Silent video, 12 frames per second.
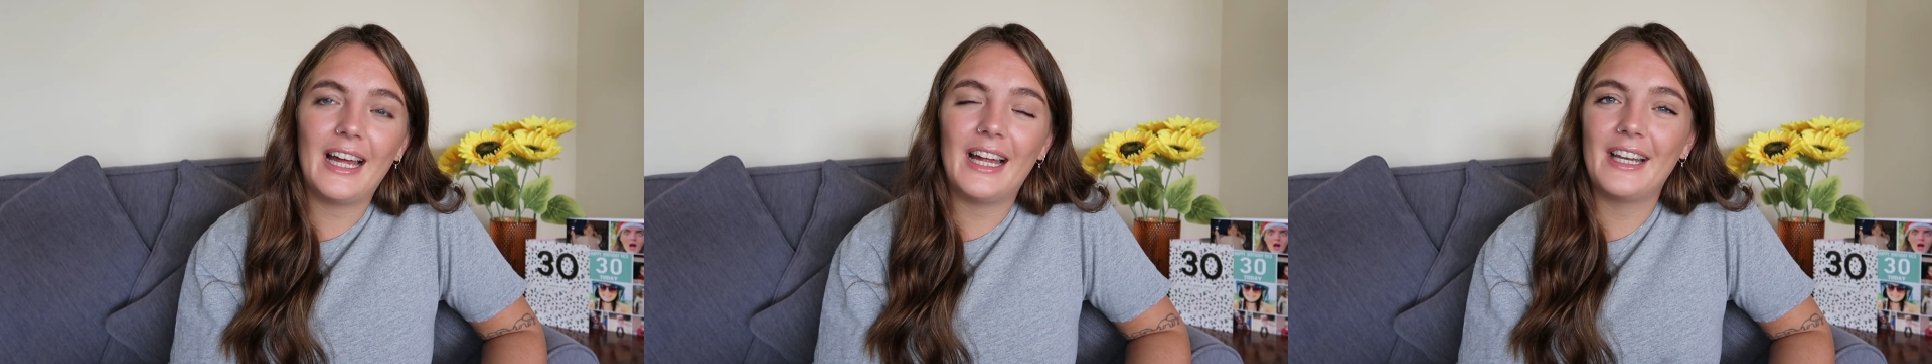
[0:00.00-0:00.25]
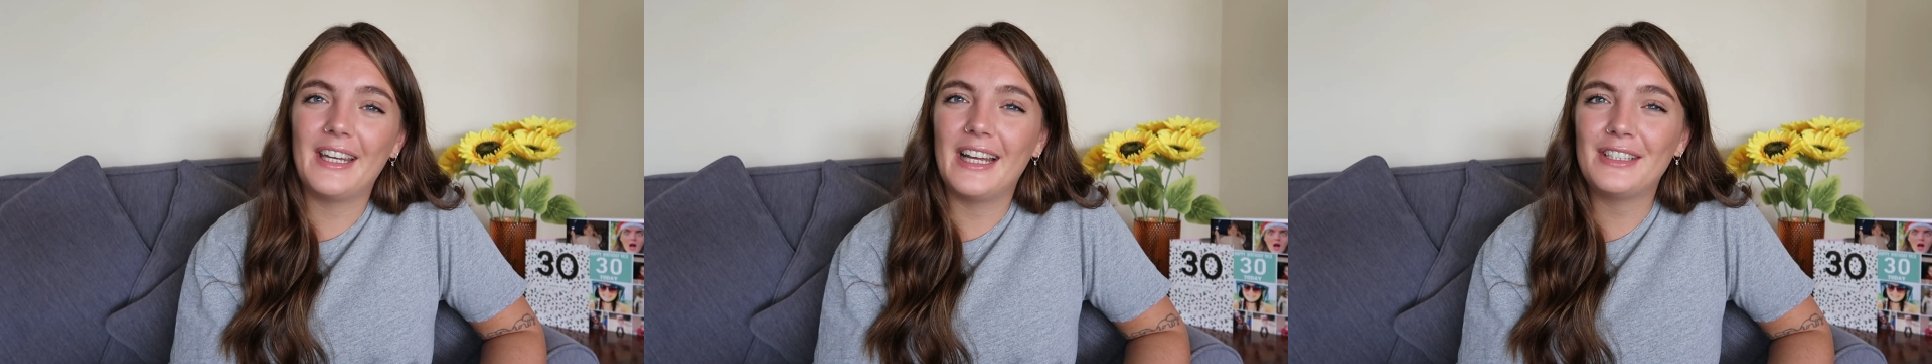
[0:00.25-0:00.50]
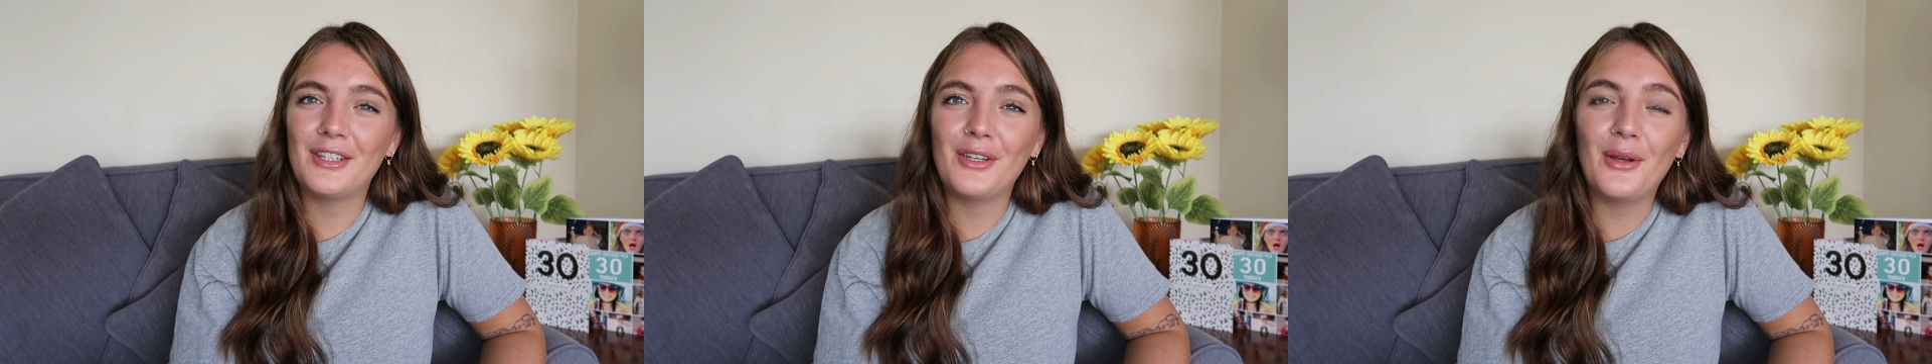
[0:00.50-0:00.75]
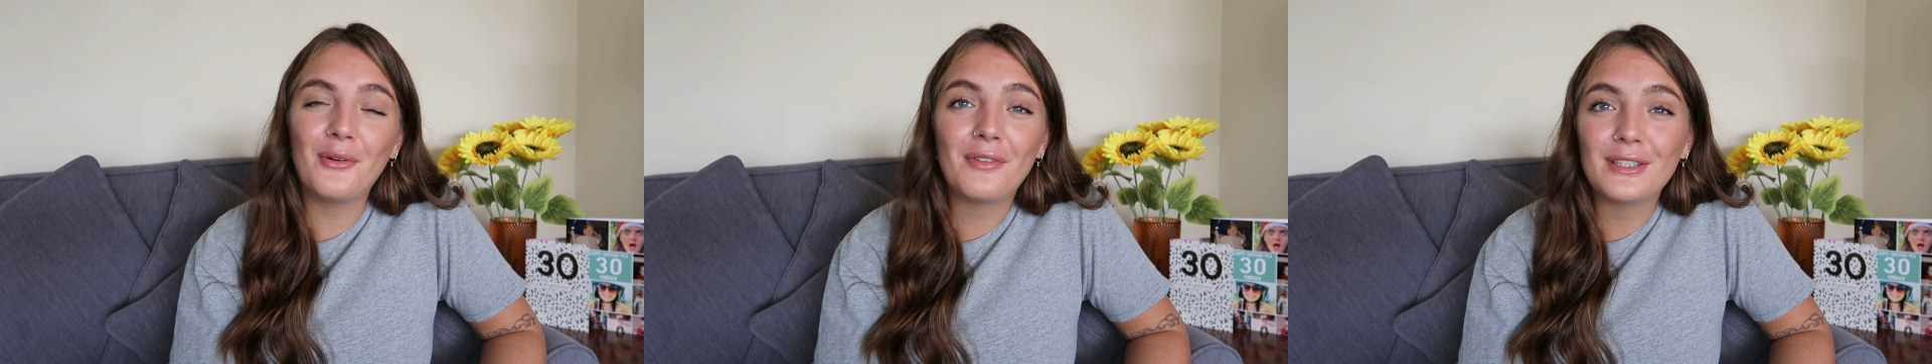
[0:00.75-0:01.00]
and I didn't
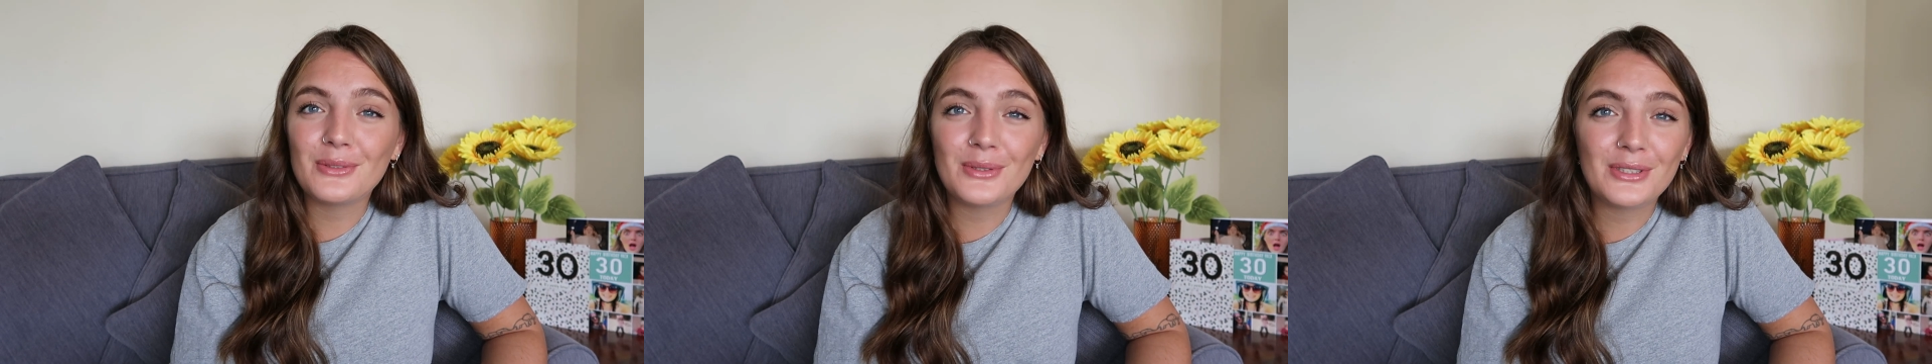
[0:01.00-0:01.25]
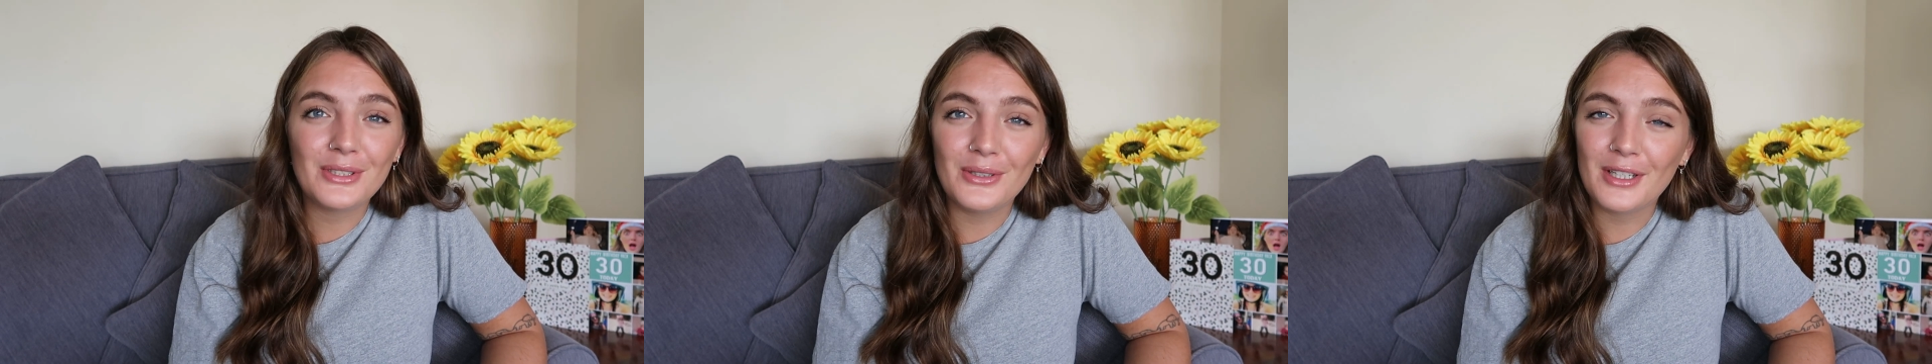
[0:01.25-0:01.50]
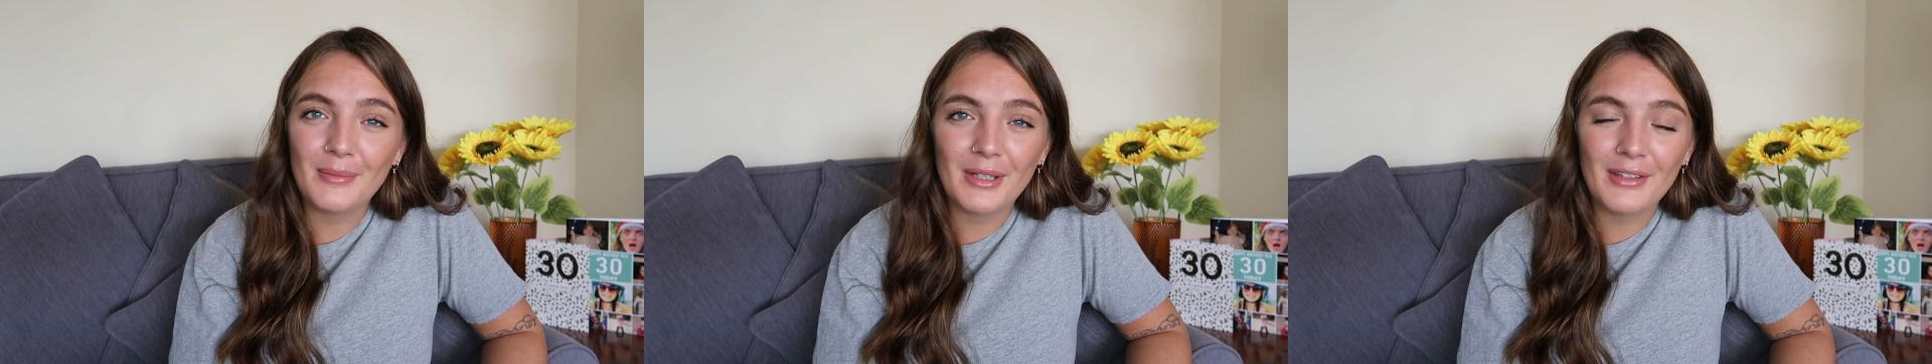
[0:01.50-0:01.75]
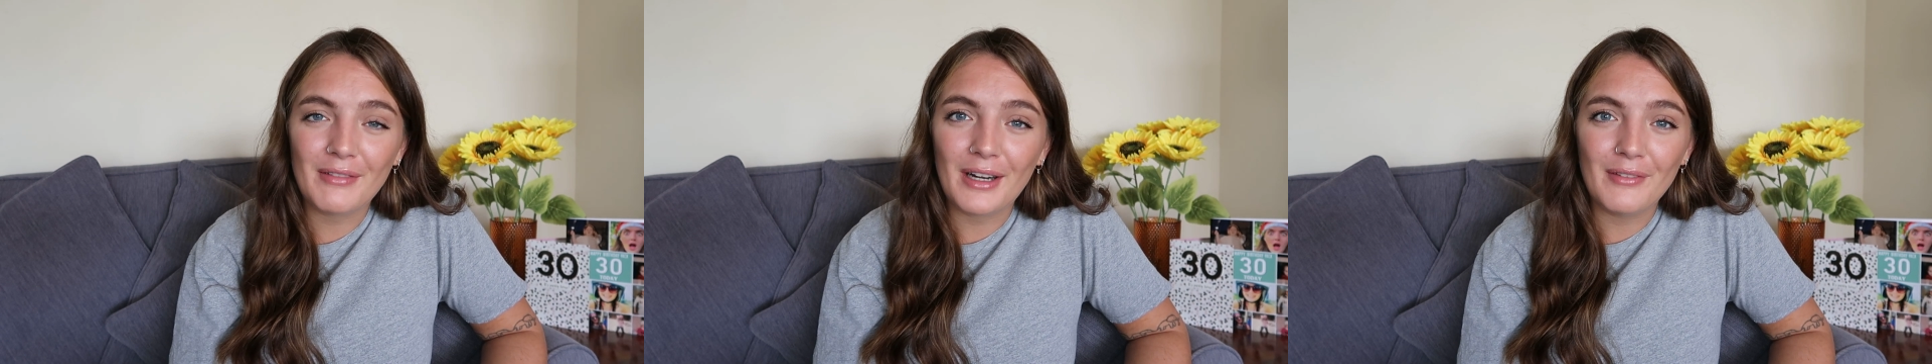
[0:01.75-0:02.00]
know if this was still going to
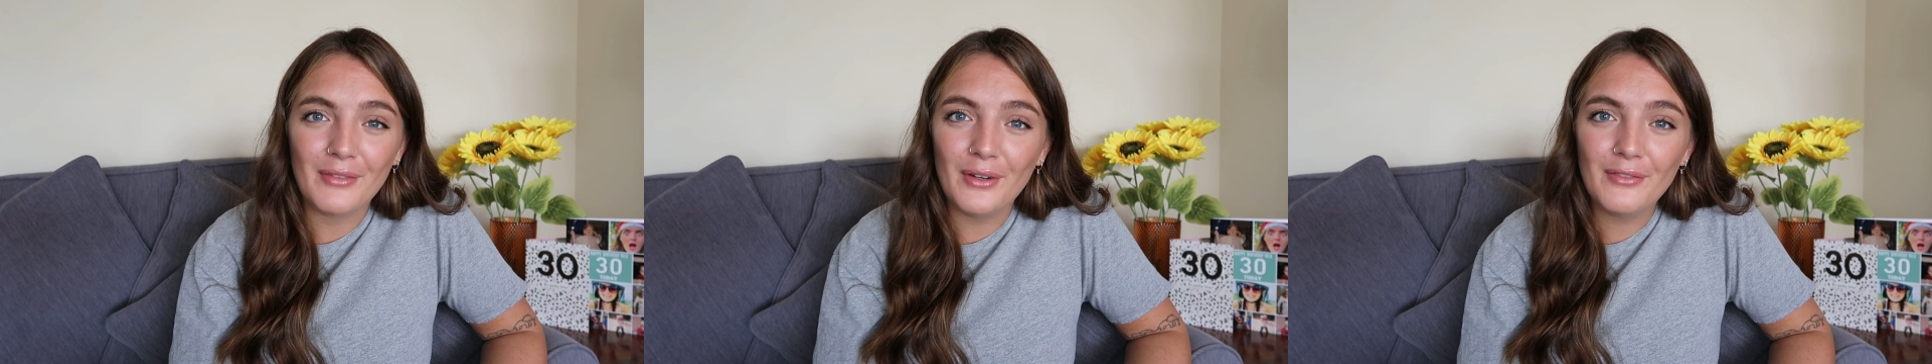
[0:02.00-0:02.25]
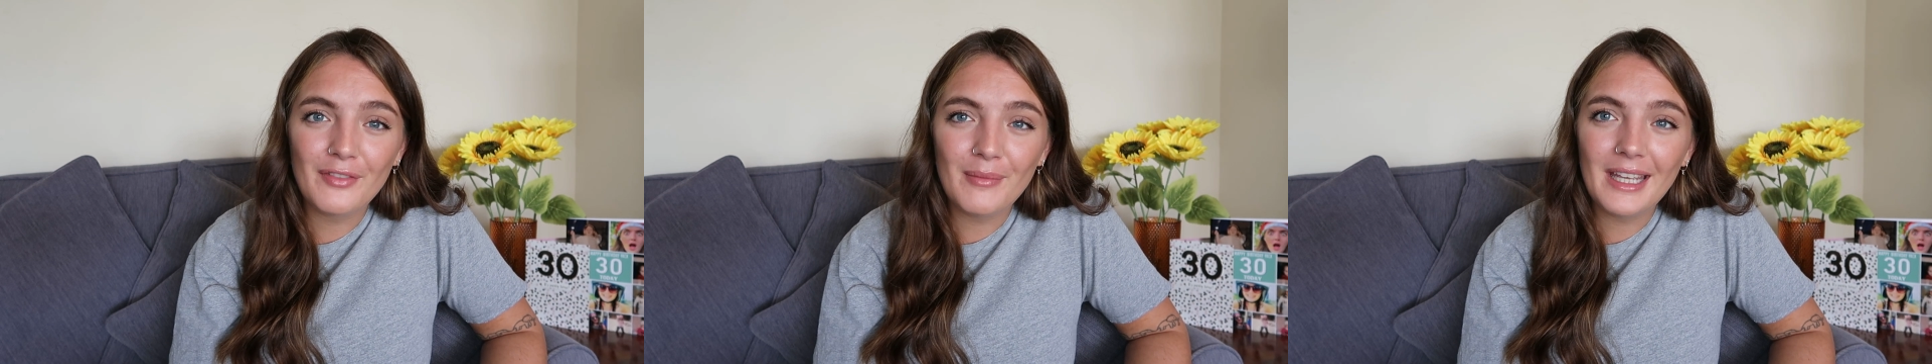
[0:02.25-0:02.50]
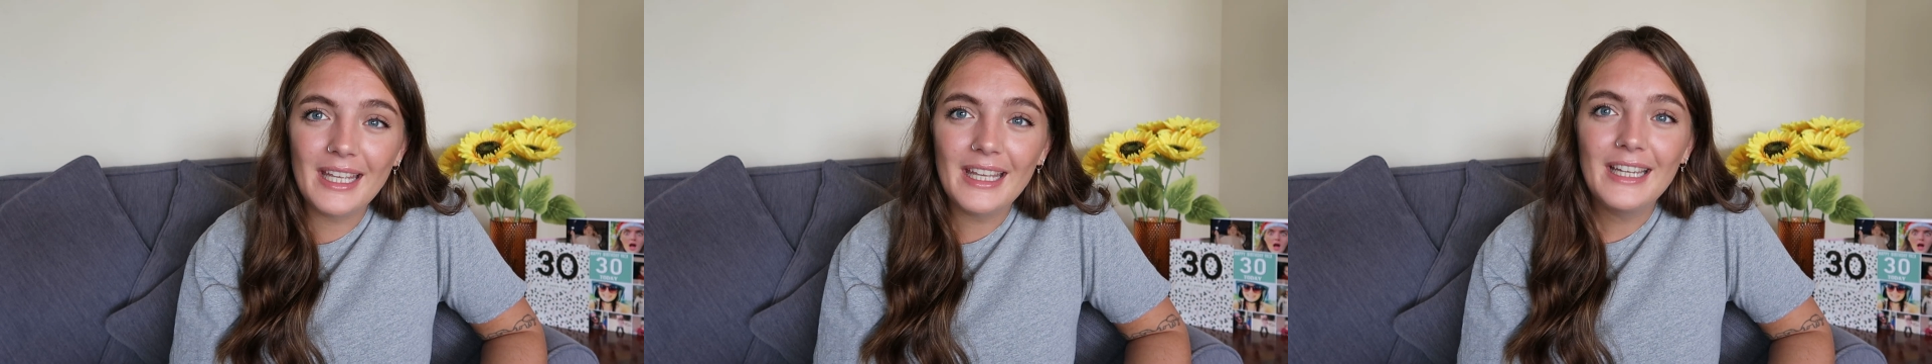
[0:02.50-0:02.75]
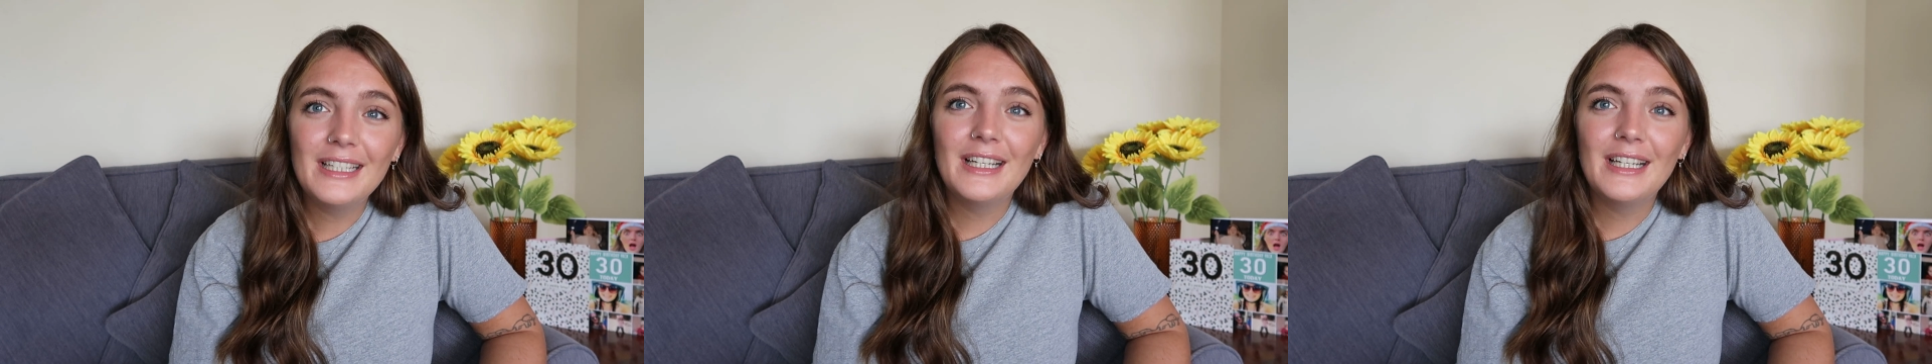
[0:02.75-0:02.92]
be the right route for me,